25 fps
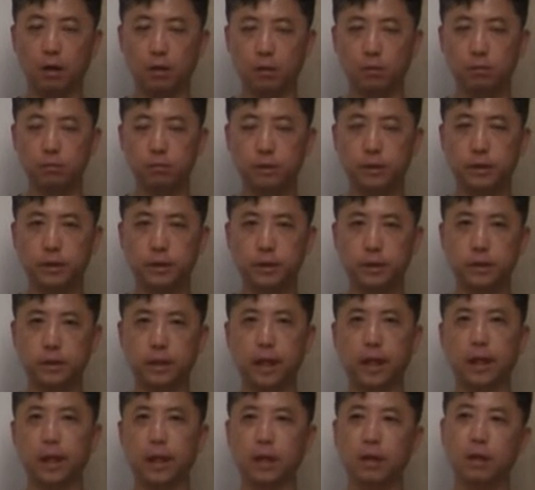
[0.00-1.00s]

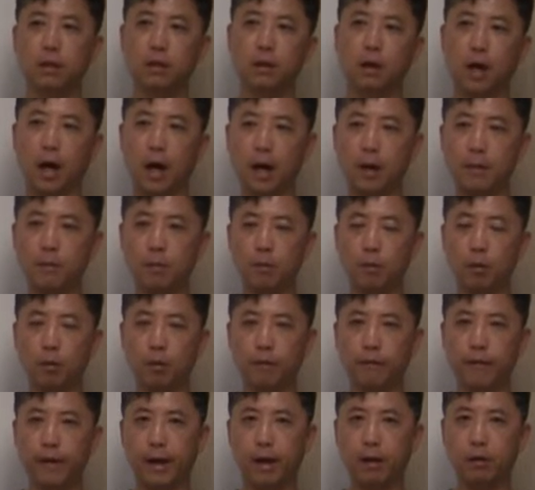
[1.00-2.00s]
saying it, I'm more
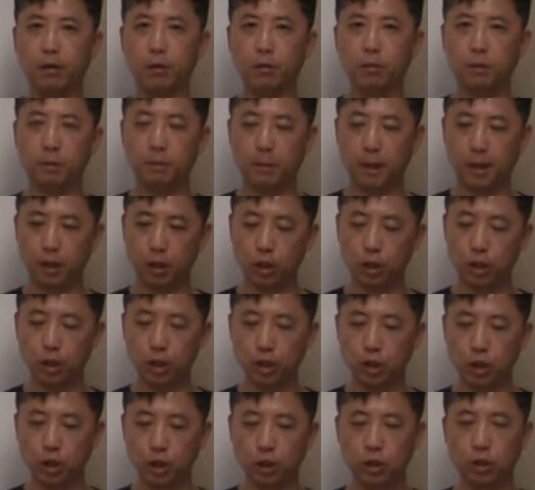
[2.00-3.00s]
valuable, my
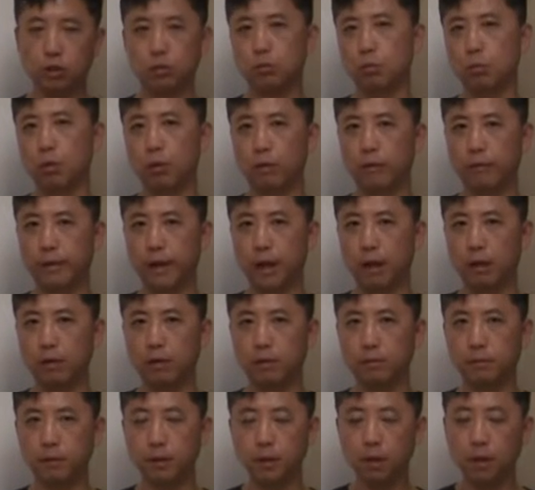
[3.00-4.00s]
teaching is more
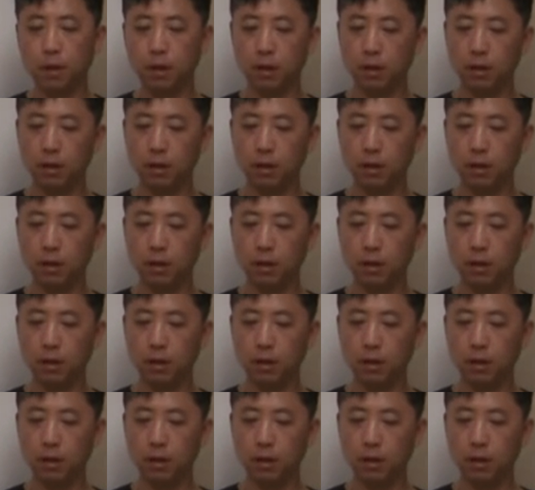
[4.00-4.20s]
valuable,